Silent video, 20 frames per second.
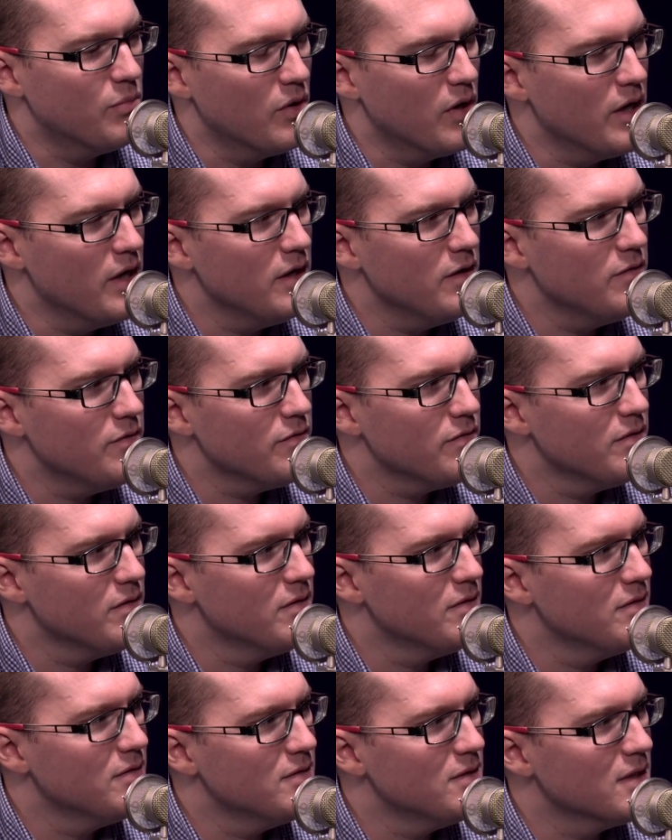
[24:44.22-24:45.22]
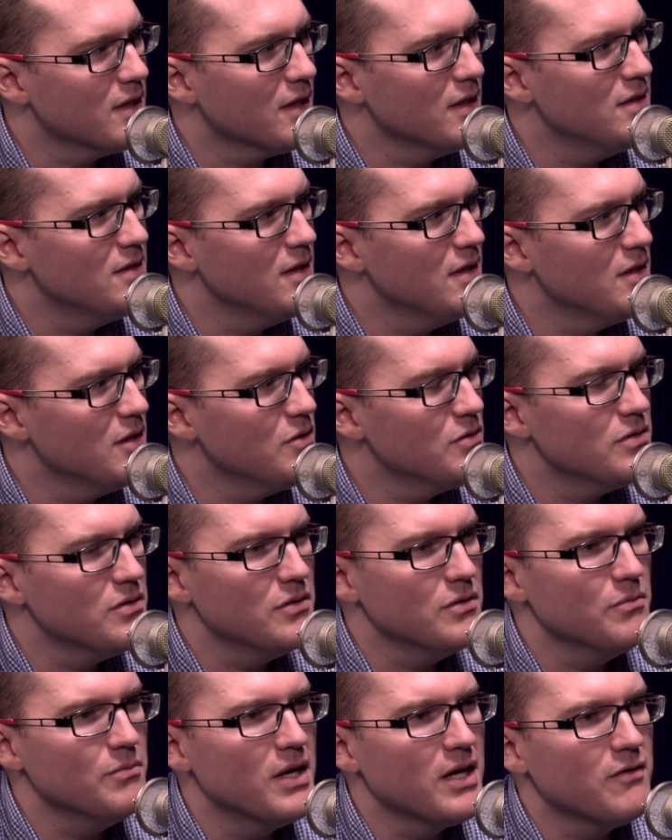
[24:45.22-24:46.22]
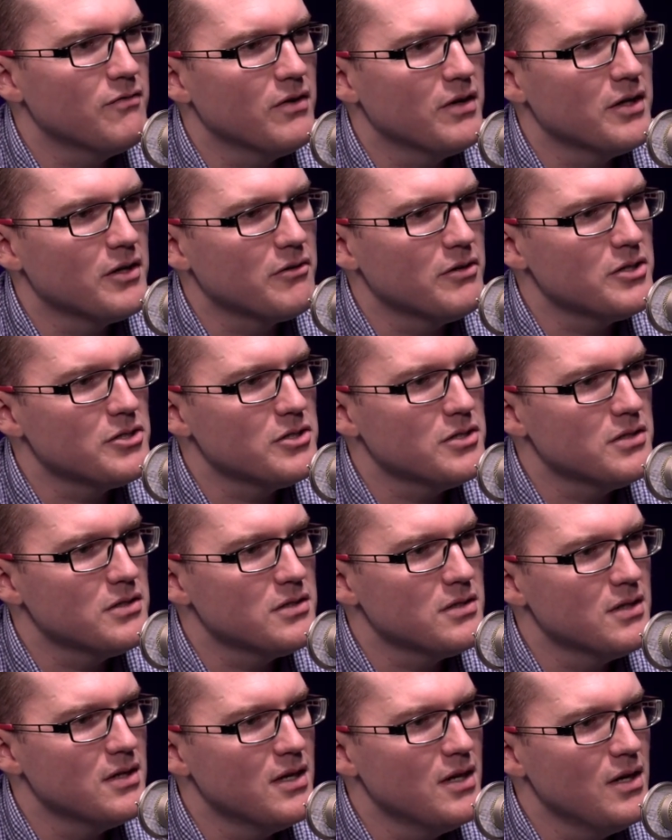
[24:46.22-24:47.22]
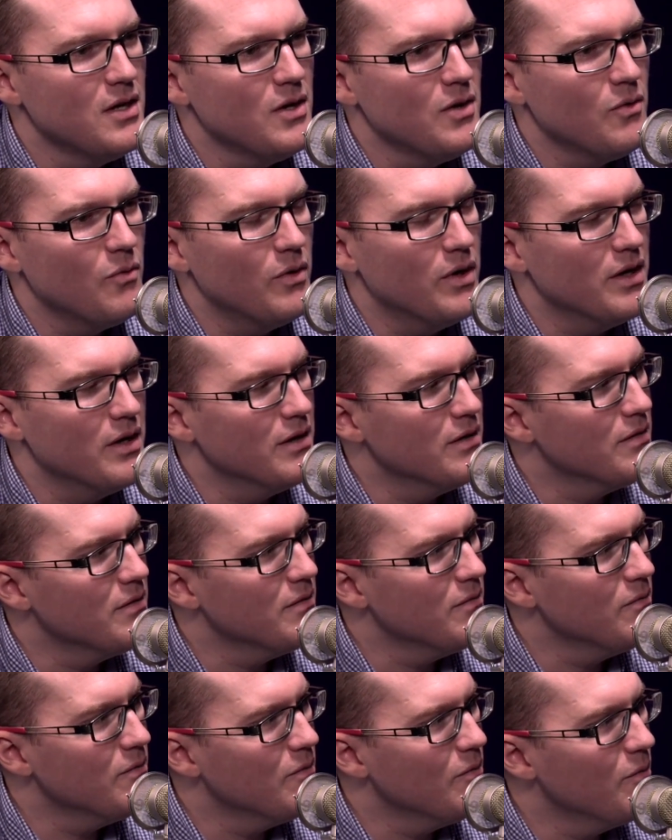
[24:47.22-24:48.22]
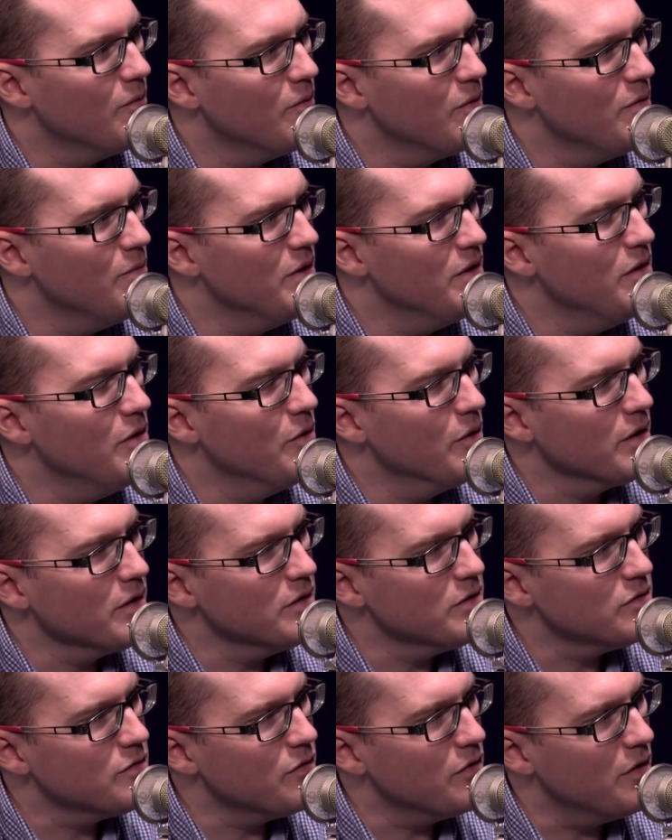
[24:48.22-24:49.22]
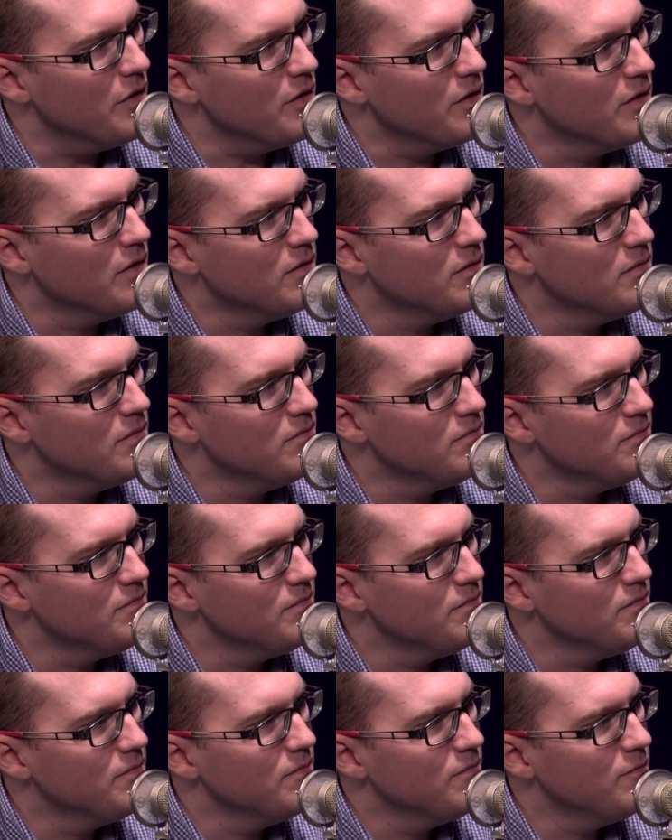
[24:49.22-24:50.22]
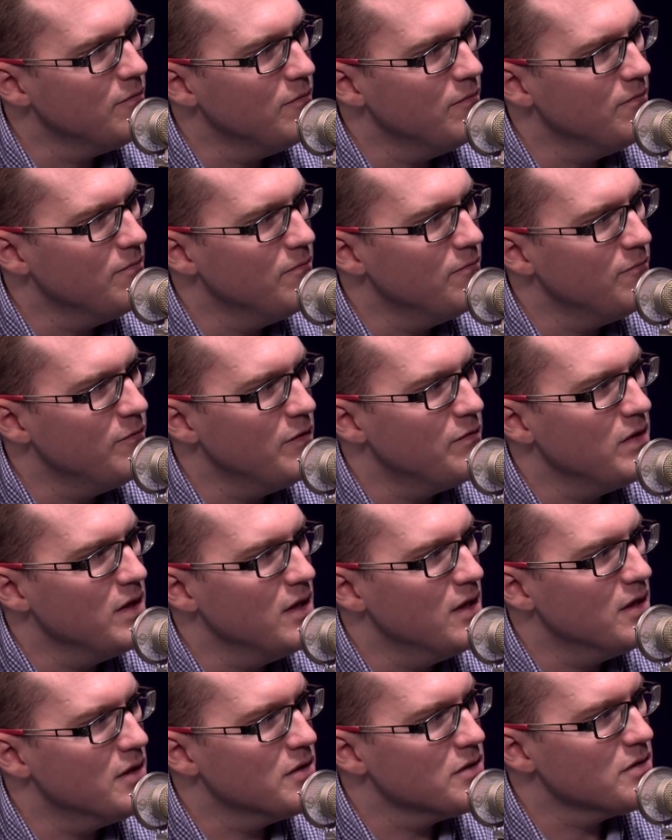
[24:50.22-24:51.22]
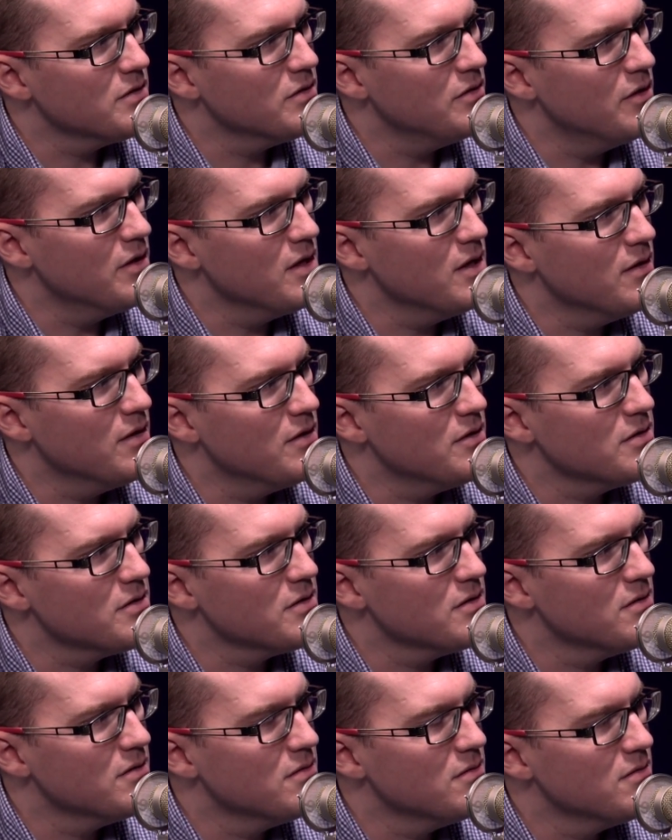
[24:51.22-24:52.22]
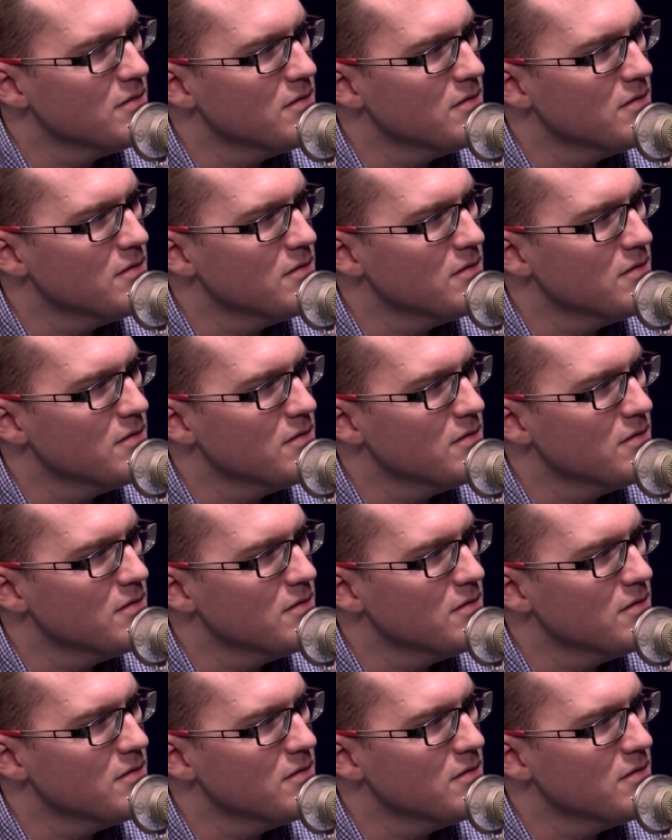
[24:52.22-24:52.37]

brave to continue to yeah. make fun of Christians when yeah. we've been doing this for fifty years, thirty years